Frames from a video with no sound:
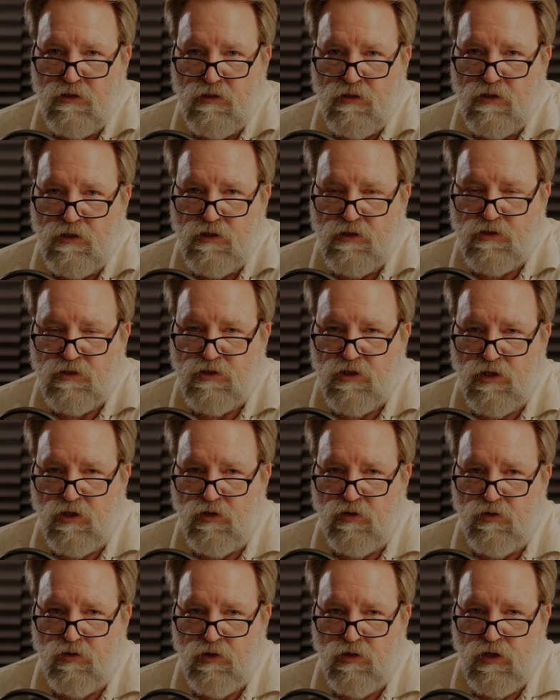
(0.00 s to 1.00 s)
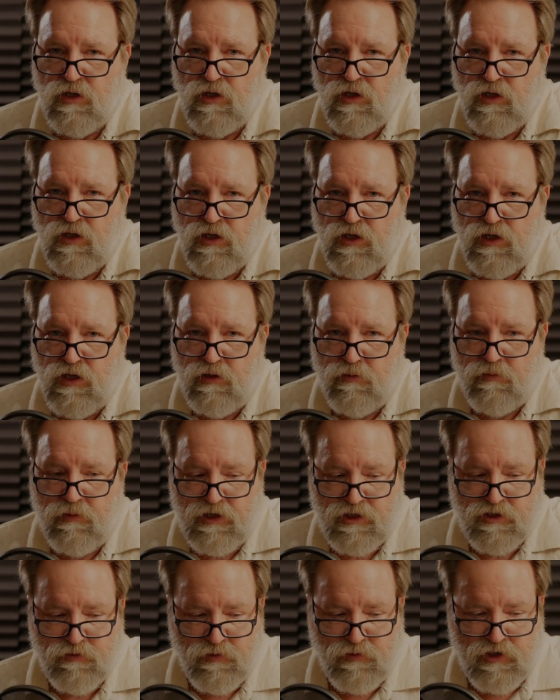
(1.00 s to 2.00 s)
And so it
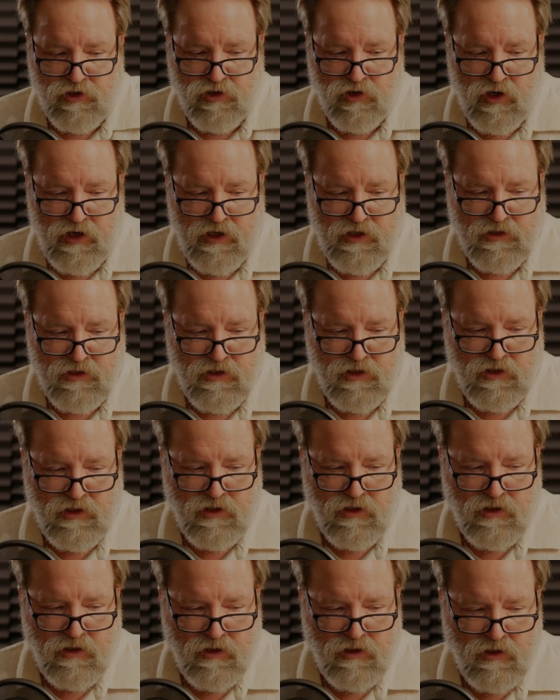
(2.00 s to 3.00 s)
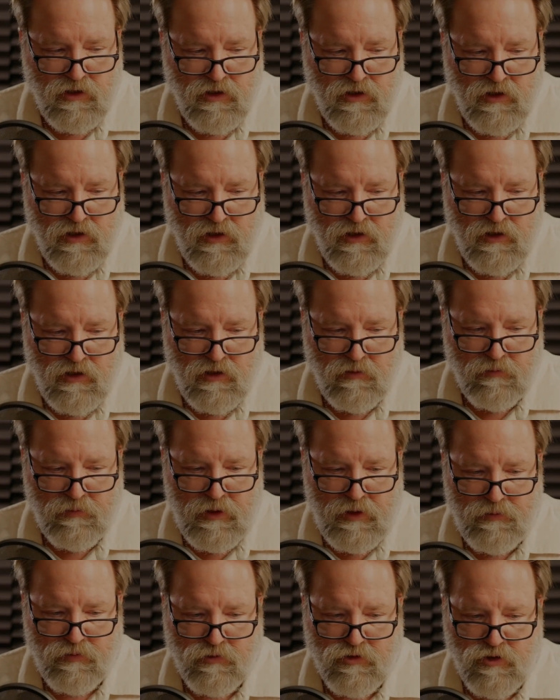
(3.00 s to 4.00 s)
makes me crazy.
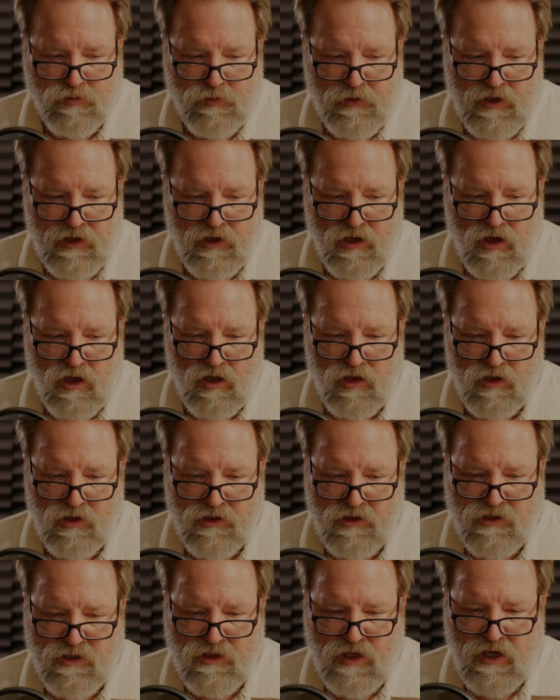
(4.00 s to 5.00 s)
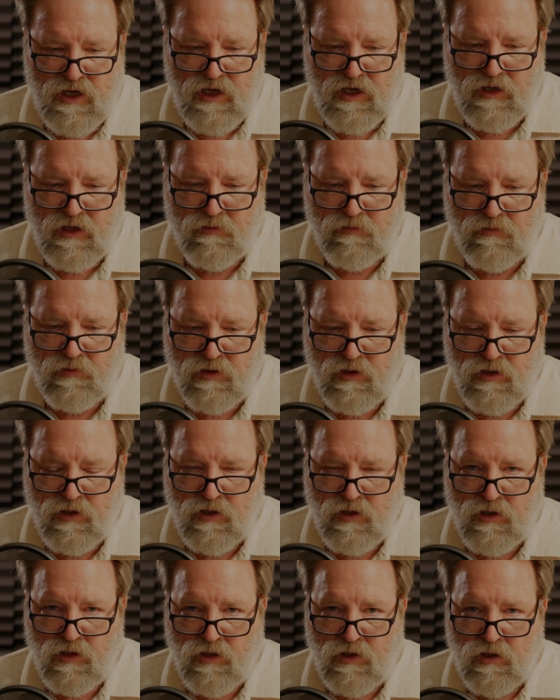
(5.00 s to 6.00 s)
People spend all this time
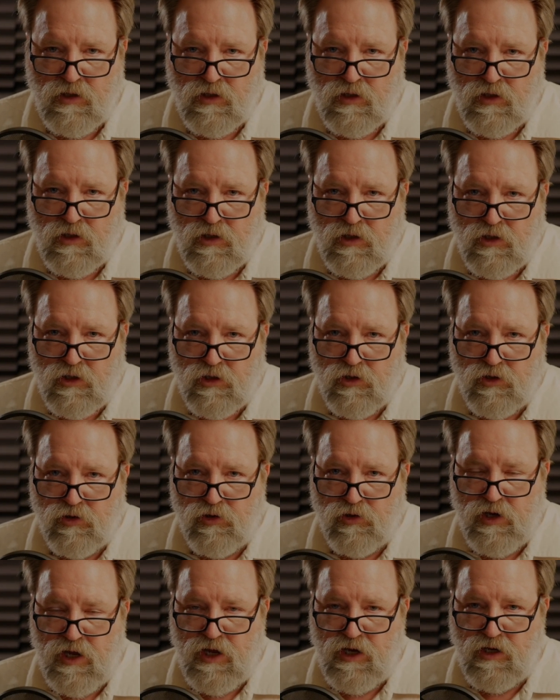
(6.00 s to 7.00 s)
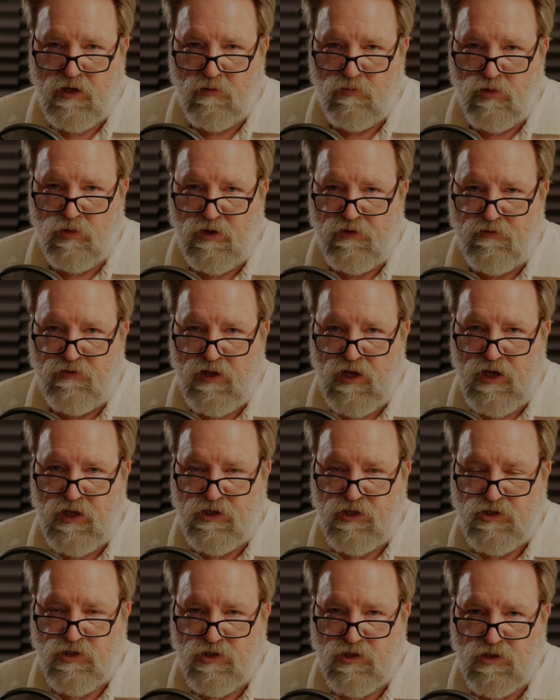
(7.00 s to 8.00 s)
creating
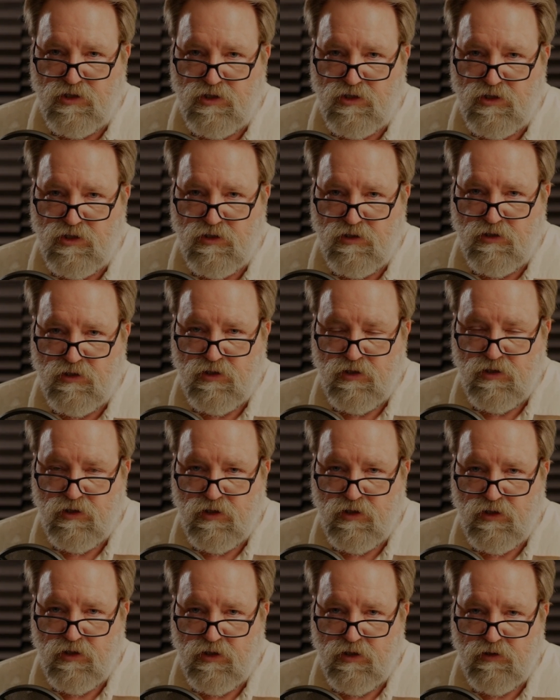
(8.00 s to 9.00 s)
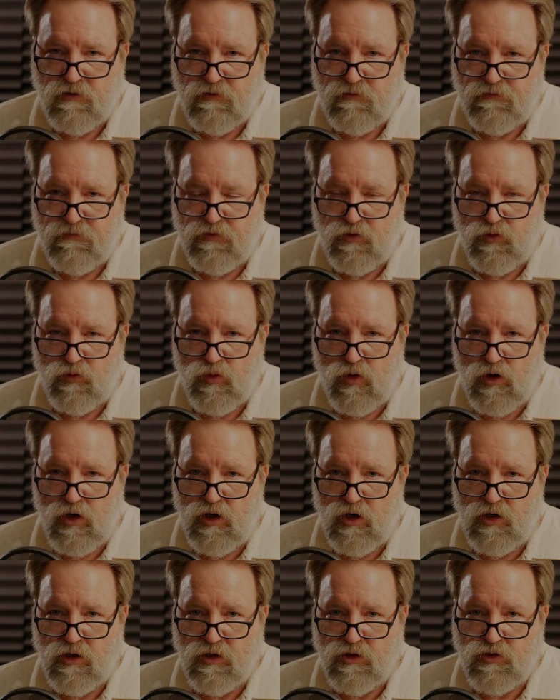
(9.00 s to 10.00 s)
abbreviations for
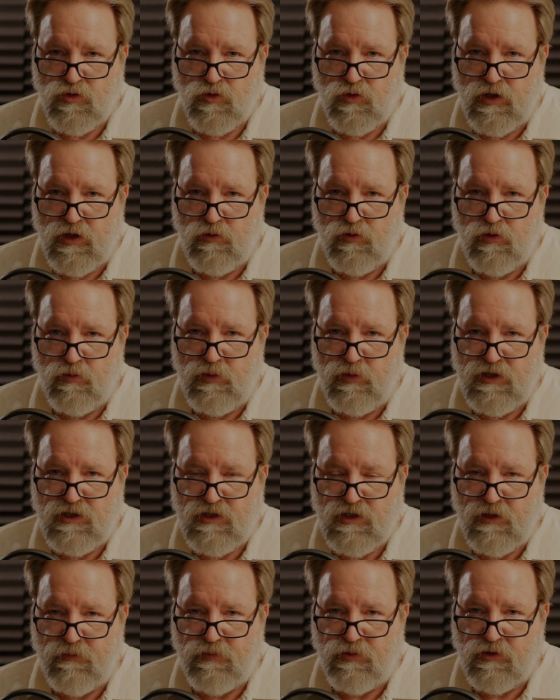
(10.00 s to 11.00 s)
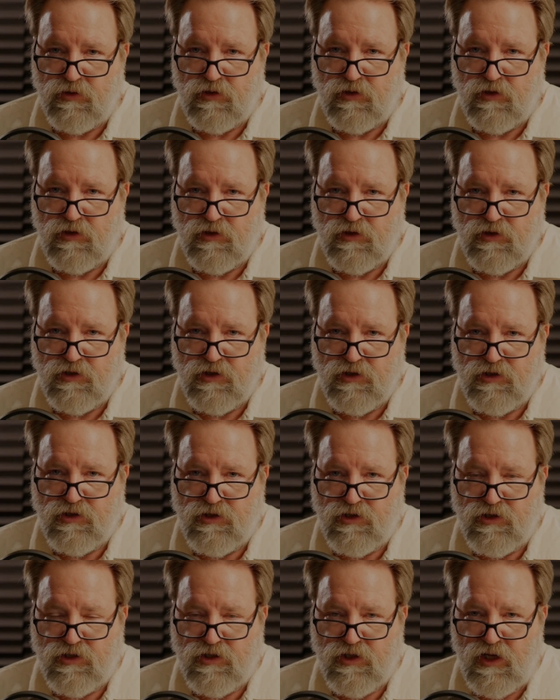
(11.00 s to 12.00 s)
words when it would be simpler just
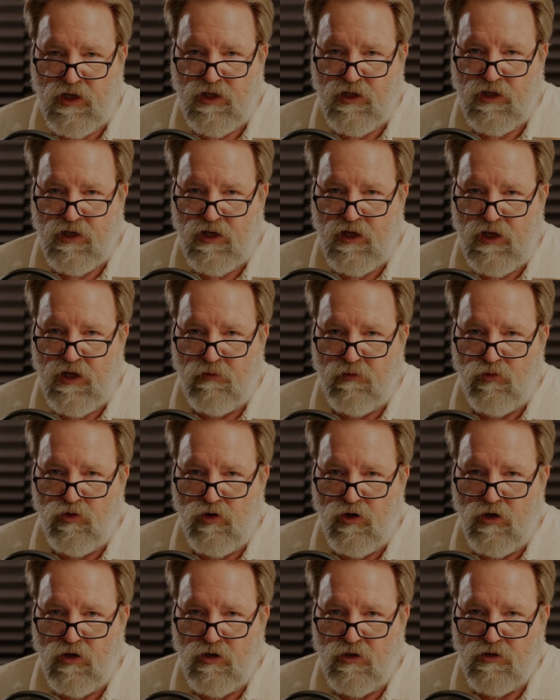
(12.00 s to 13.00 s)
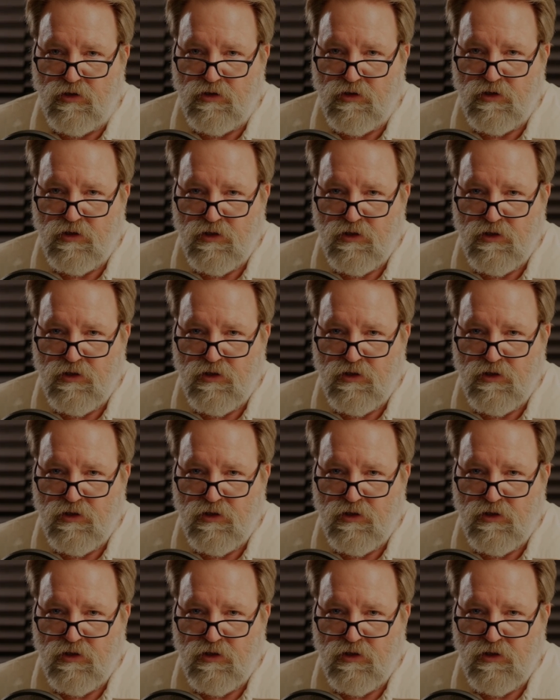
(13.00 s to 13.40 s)
to say the damn words.